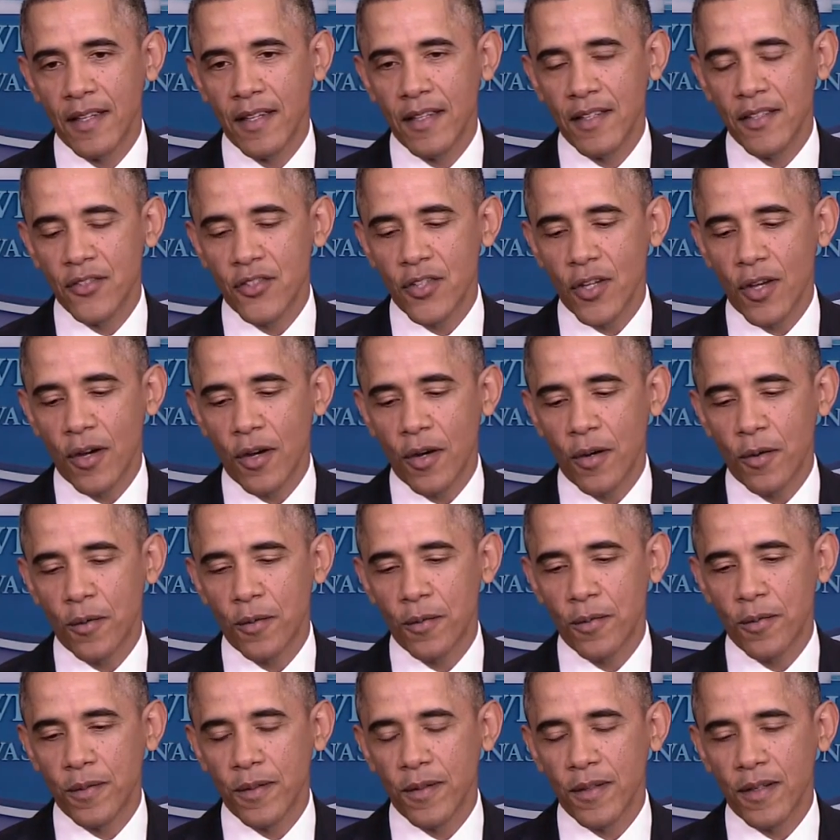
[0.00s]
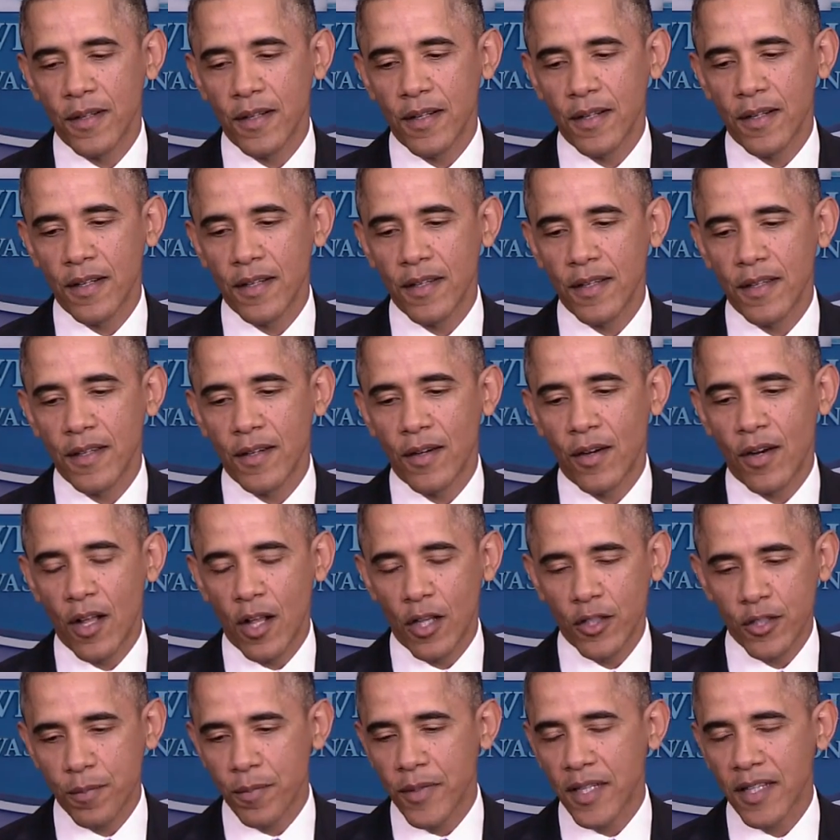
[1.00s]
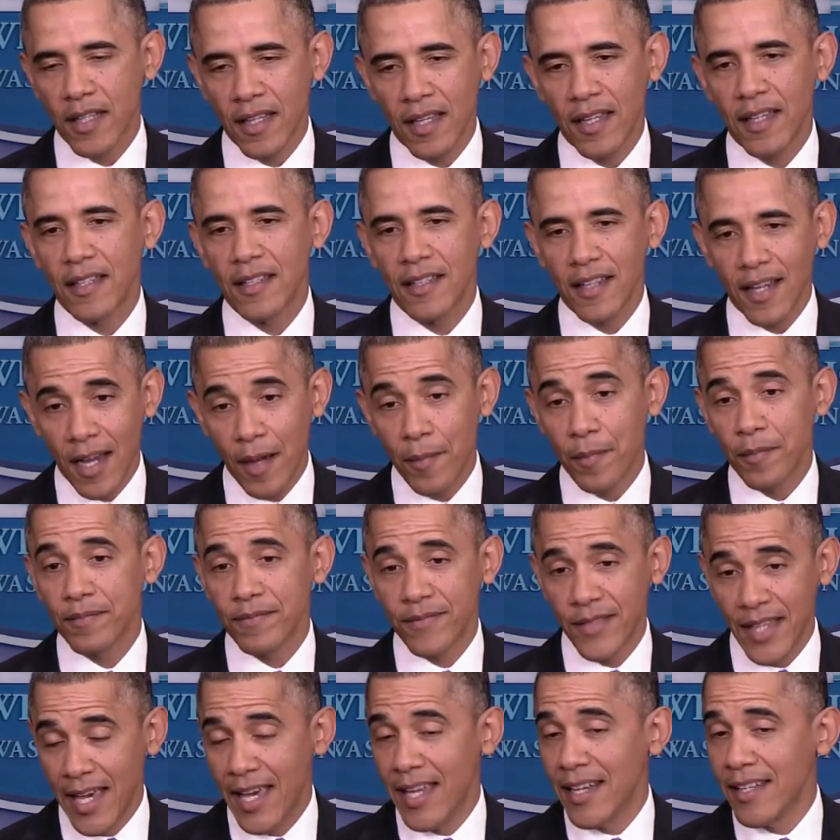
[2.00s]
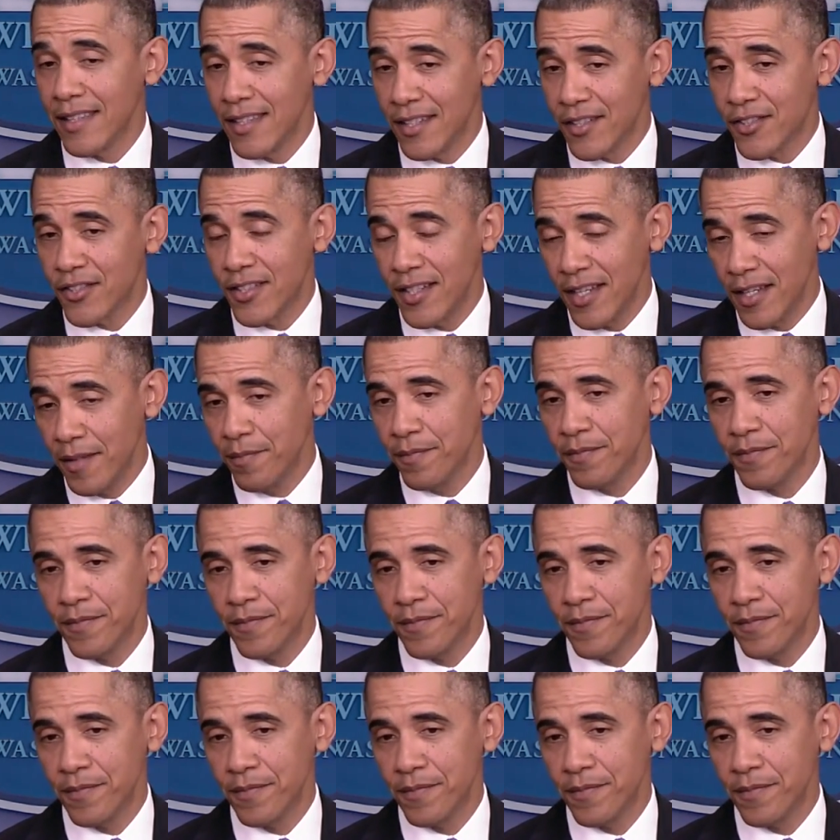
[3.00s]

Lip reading: So, ultimately, I'm the head of this team.